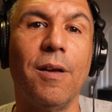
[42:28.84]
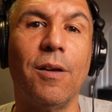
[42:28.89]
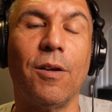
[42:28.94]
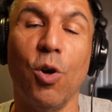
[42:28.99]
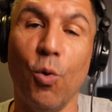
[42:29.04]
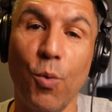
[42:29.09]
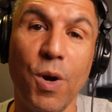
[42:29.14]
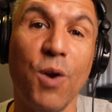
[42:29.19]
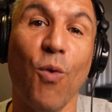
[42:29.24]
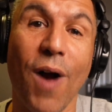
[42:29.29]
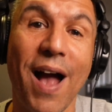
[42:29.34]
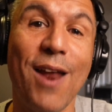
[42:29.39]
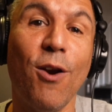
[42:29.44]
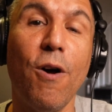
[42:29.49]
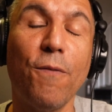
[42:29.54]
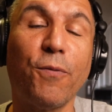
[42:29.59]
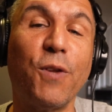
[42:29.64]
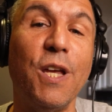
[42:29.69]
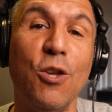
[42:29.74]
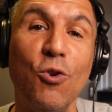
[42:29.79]
could we write
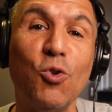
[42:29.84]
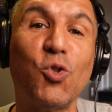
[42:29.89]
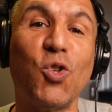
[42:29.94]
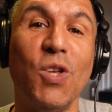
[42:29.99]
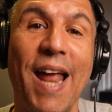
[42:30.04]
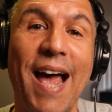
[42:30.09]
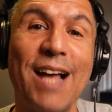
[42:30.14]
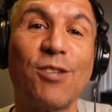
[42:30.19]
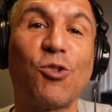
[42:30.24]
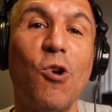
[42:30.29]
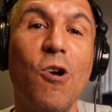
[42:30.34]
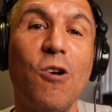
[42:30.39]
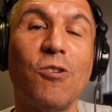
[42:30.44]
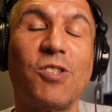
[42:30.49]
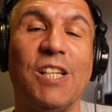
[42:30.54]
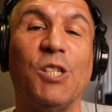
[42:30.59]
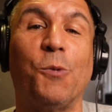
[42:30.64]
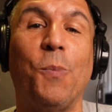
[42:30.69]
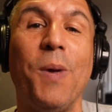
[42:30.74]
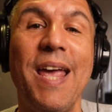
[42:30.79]
off the Houston
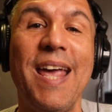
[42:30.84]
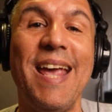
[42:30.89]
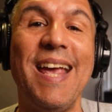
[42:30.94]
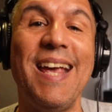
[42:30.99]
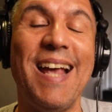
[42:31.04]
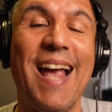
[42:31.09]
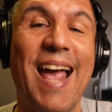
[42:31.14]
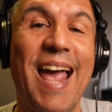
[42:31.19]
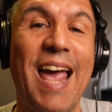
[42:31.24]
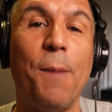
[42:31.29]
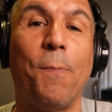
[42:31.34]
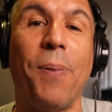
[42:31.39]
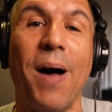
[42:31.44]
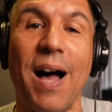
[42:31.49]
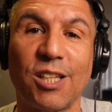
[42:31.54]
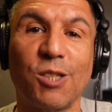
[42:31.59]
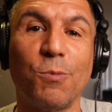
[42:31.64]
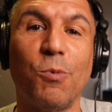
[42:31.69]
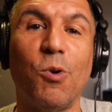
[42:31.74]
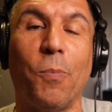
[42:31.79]
Astros as being a
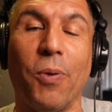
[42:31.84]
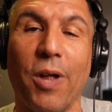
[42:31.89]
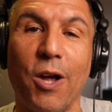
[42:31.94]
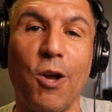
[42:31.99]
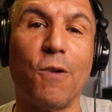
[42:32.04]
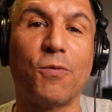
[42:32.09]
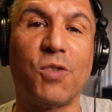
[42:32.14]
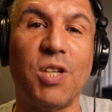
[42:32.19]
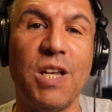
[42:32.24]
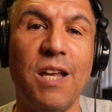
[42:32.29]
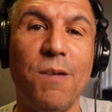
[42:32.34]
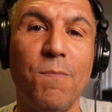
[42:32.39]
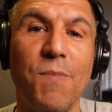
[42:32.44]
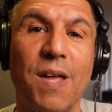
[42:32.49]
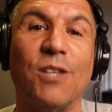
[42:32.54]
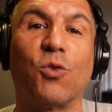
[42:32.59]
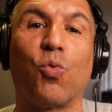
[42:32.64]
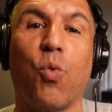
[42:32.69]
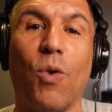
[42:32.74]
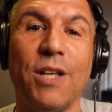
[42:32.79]
possible playoff team
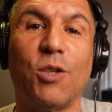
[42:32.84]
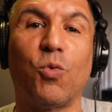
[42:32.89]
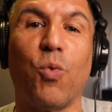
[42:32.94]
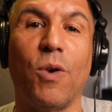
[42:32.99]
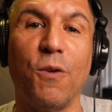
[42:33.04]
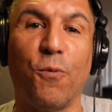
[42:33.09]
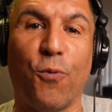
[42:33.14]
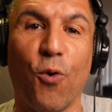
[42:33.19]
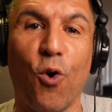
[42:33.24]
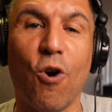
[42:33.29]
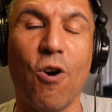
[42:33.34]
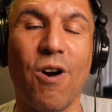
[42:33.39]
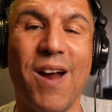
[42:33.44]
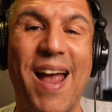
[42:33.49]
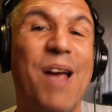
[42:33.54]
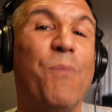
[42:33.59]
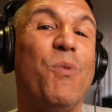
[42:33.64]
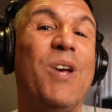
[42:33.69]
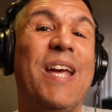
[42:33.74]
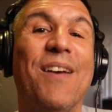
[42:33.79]
in twenty twenty-four,
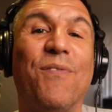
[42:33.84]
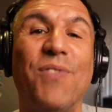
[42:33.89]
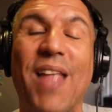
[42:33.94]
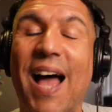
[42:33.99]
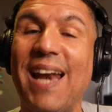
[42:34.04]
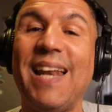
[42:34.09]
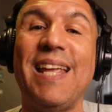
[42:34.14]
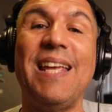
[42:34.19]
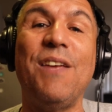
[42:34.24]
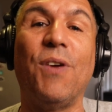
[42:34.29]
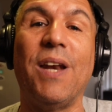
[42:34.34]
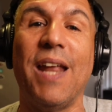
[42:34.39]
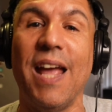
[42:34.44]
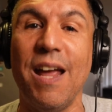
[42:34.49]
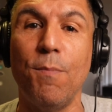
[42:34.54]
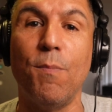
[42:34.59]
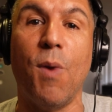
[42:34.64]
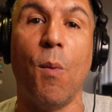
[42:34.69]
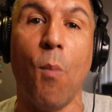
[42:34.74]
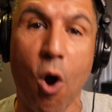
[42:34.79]
and we have not even
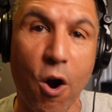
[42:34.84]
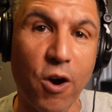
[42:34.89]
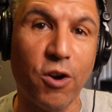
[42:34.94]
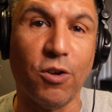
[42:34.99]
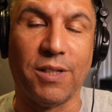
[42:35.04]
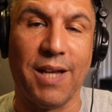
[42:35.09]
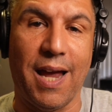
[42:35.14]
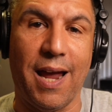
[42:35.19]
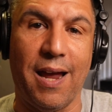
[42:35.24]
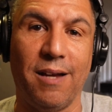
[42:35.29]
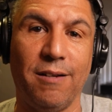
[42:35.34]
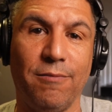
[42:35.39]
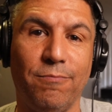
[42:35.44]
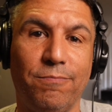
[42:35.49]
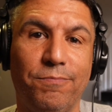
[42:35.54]
hit Memorial Day?